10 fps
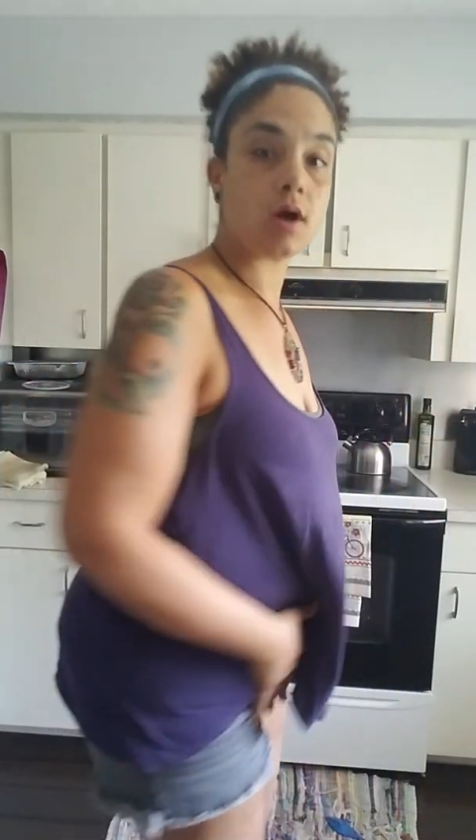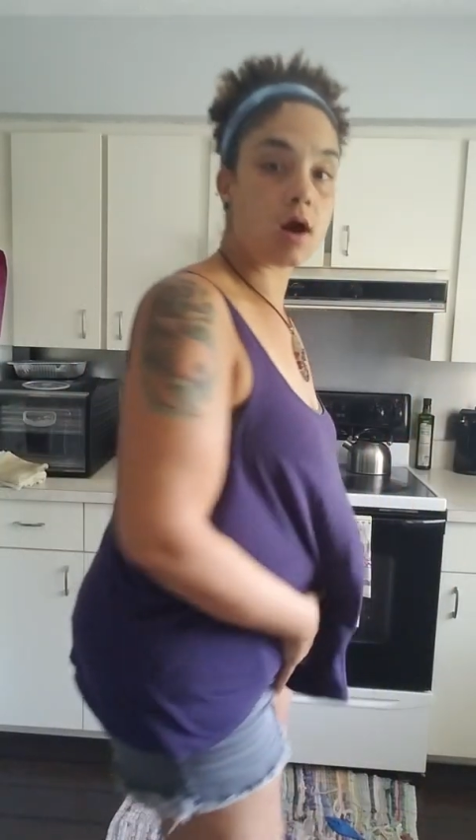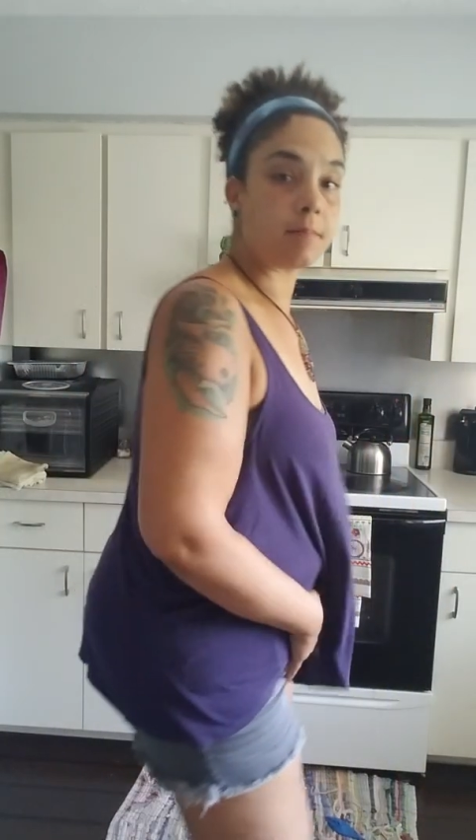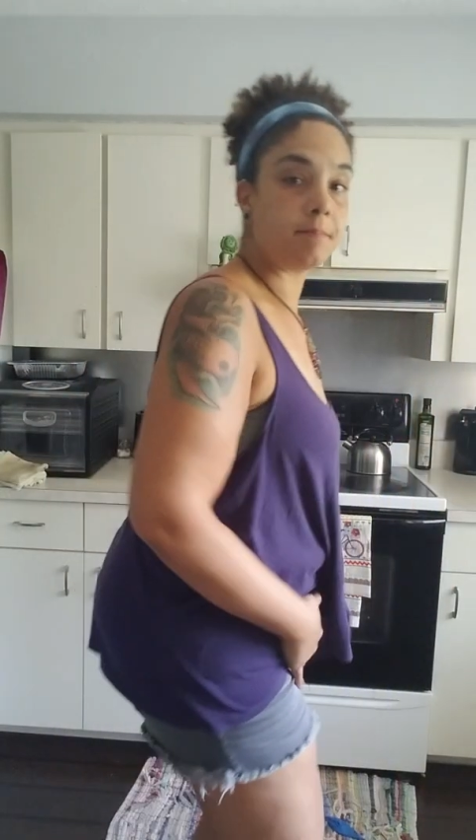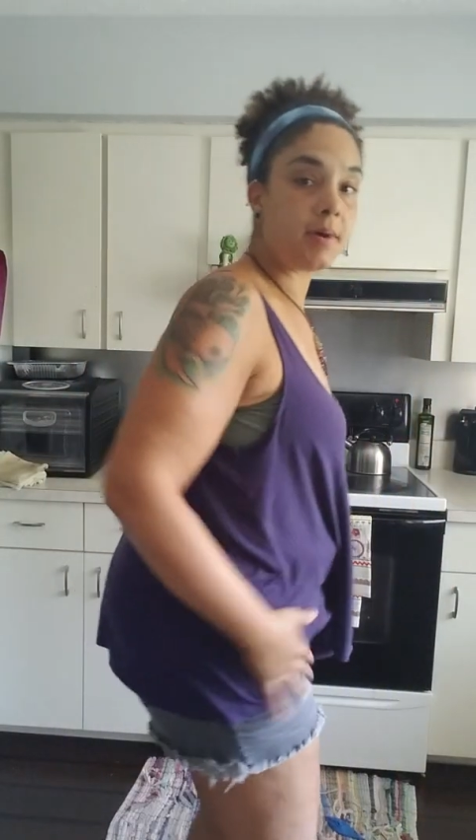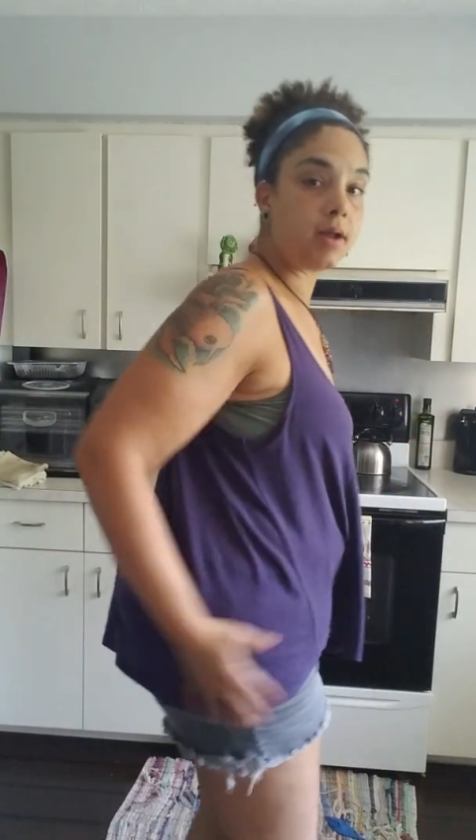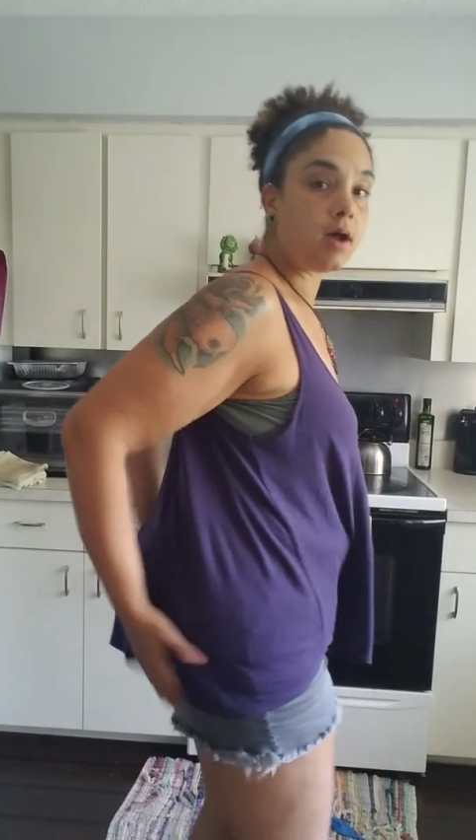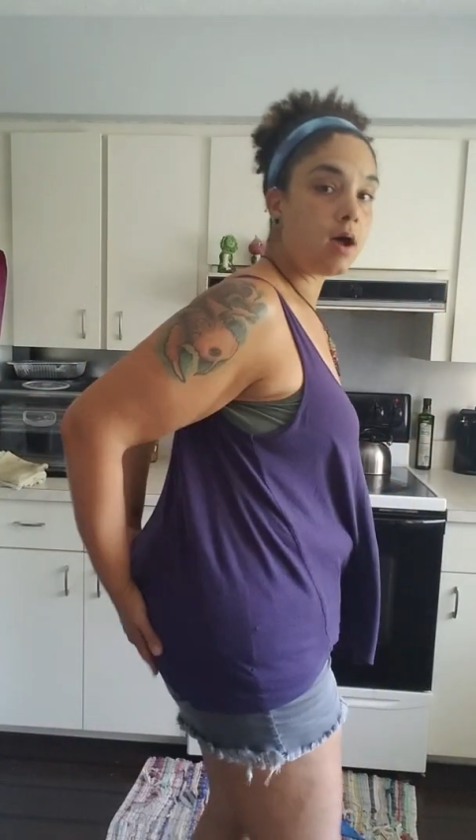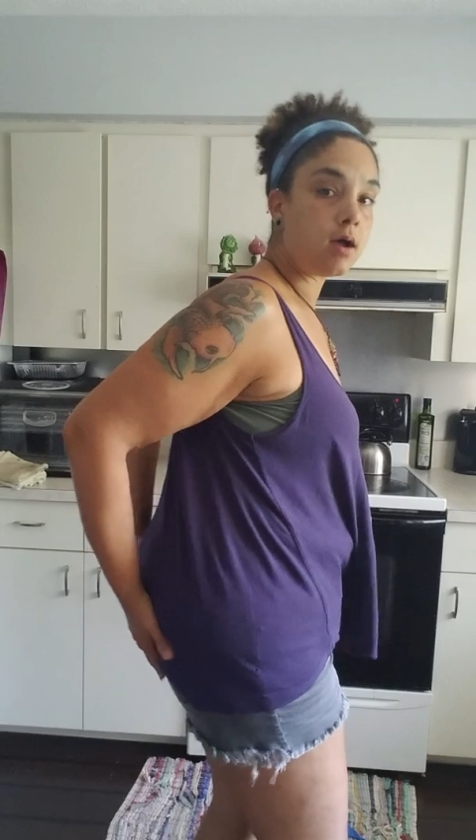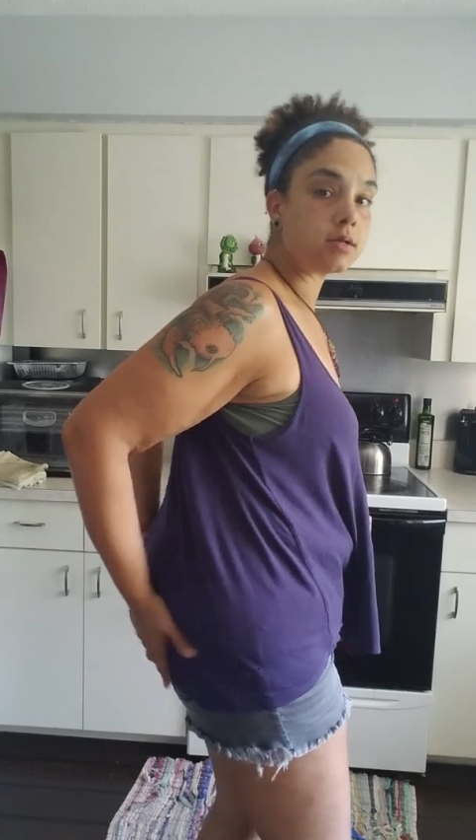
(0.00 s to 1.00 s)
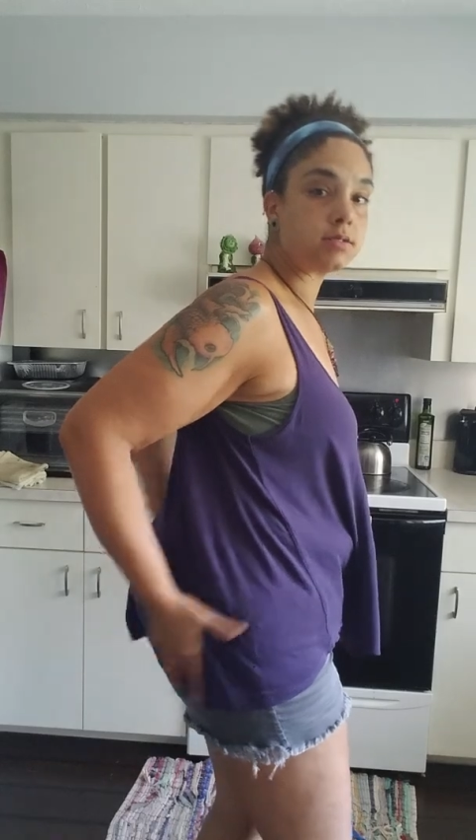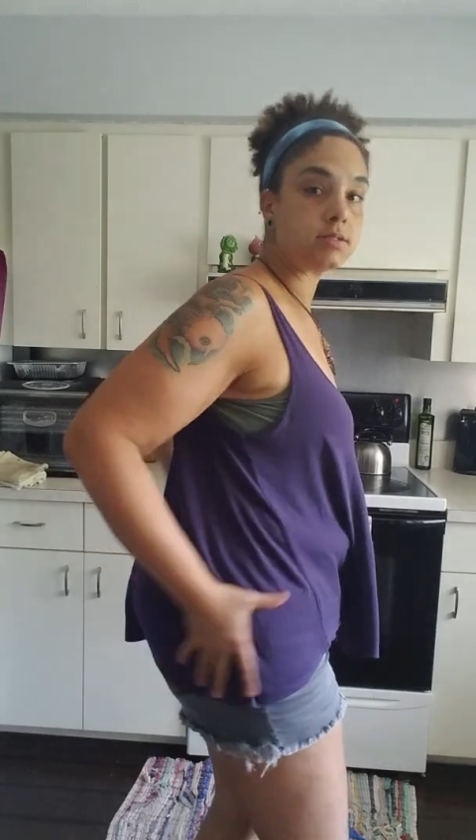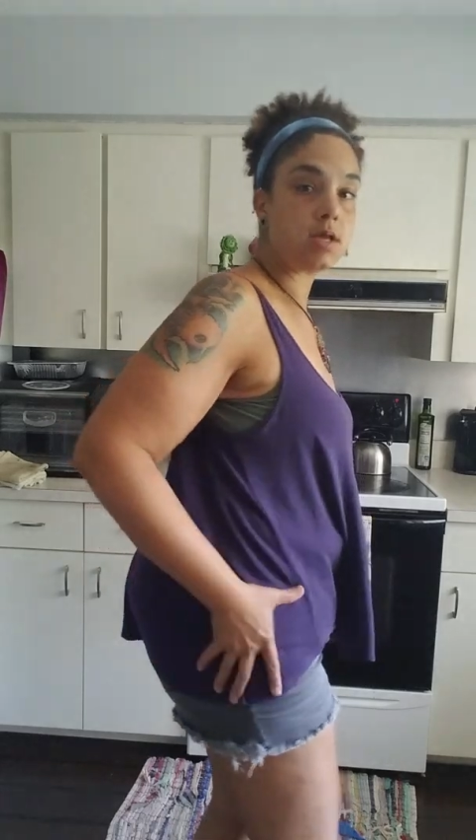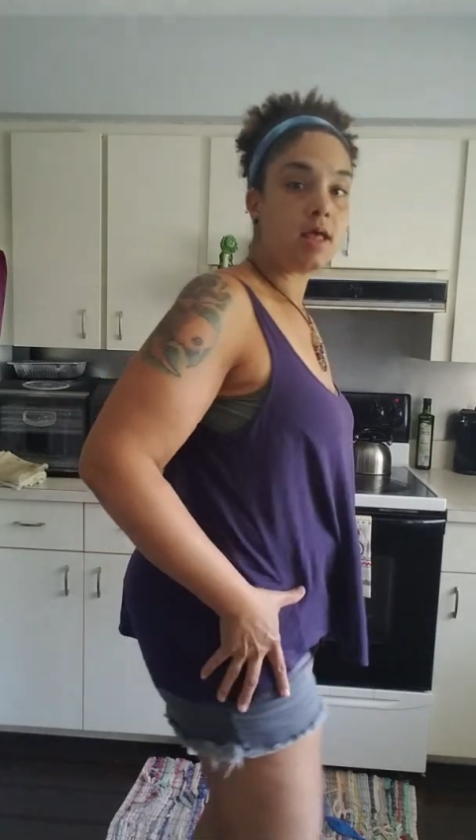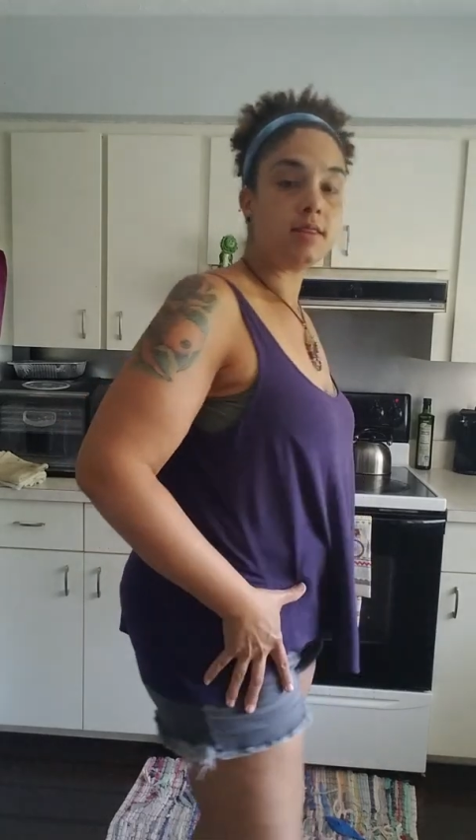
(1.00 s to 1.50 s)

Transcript: our buttocks,